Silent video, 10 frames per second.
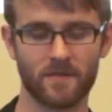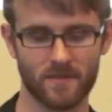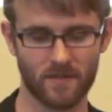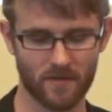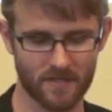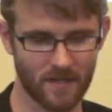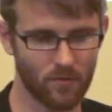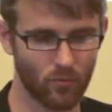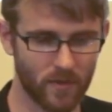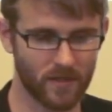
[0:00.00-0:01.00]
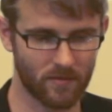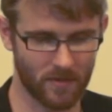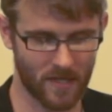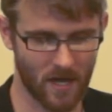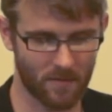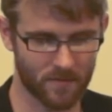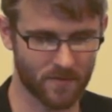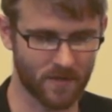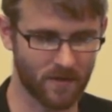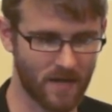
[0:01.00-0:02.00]
So Cassandra really, really helped
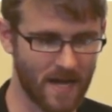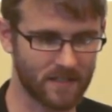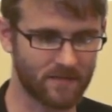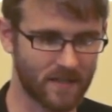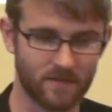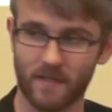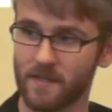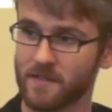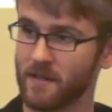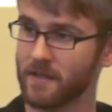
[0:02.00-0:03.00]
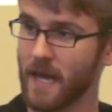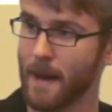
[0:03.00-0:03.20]
with our active data center. Yeah.